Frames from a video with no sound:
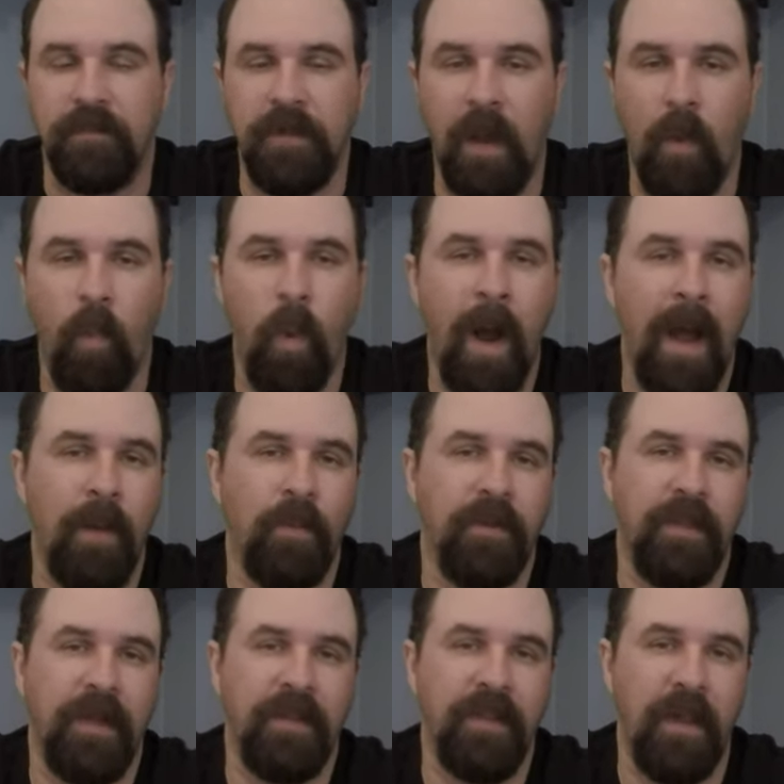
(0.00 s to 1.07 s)
Now, why were
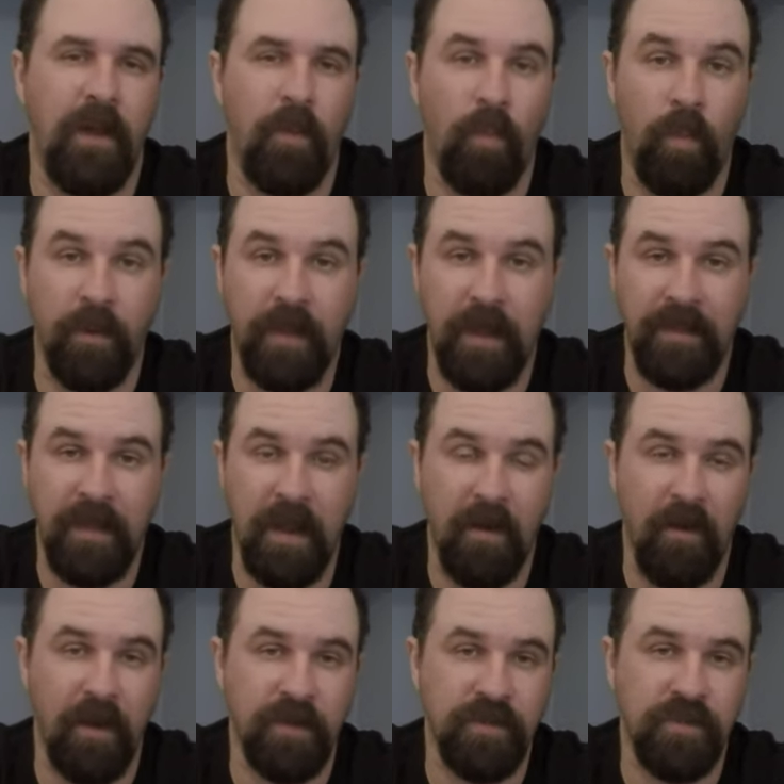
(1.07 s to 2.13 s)
they there? Were they
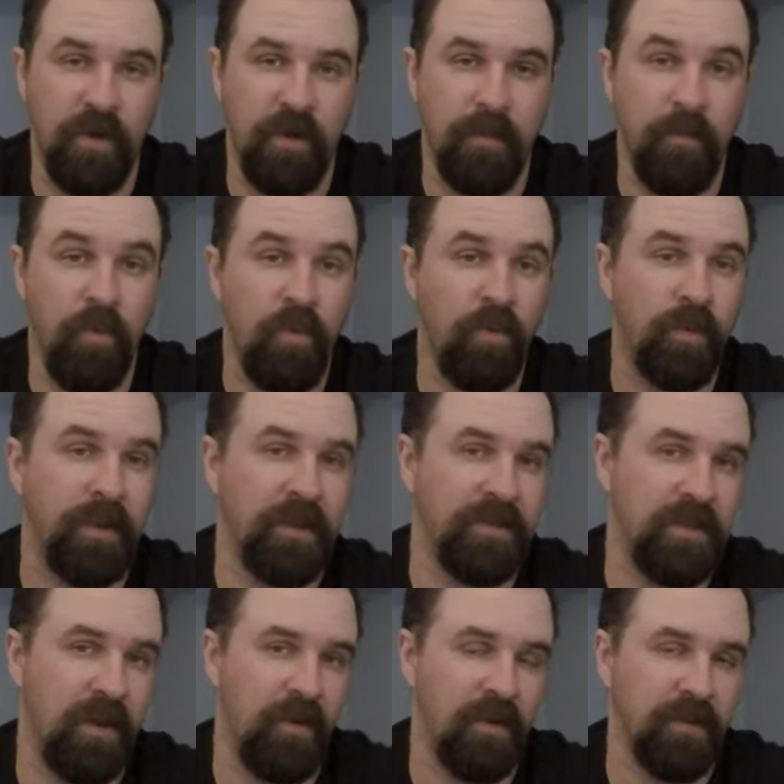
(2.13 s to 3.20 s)
there on a certain moon? Were they
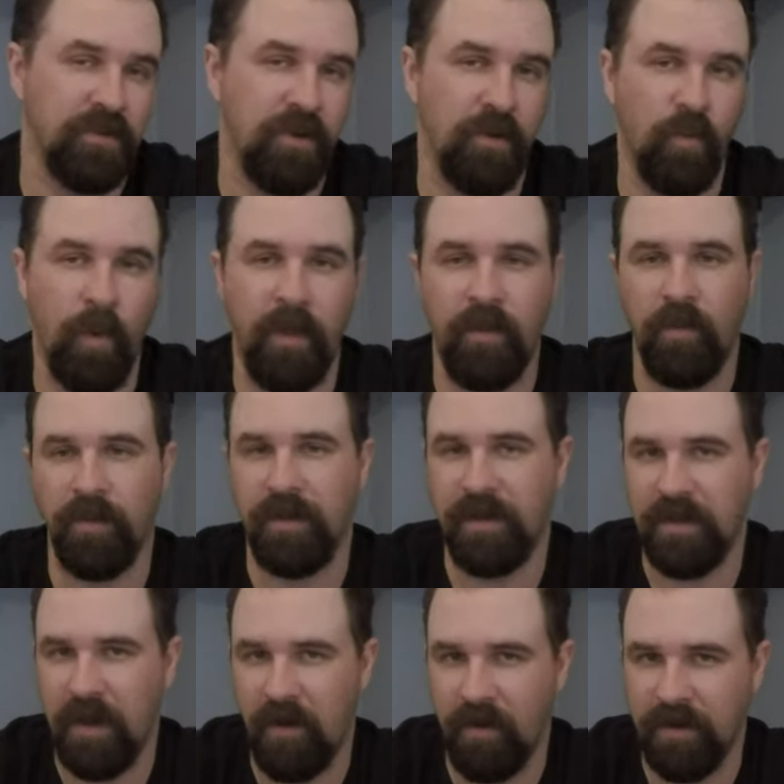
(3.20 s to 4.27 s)
there on a certain weather? Were
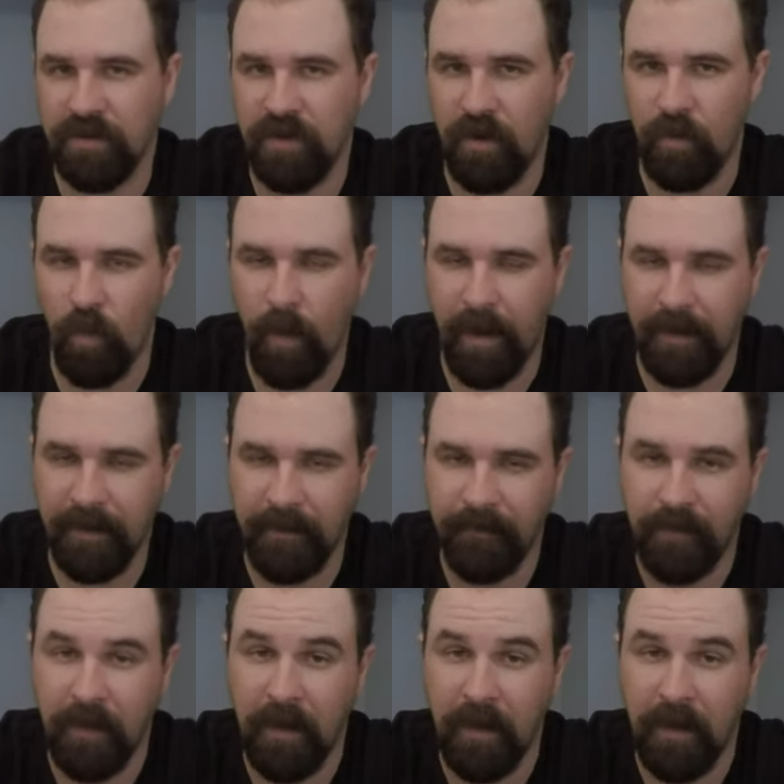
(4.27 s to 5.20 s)
they there on a certain wind?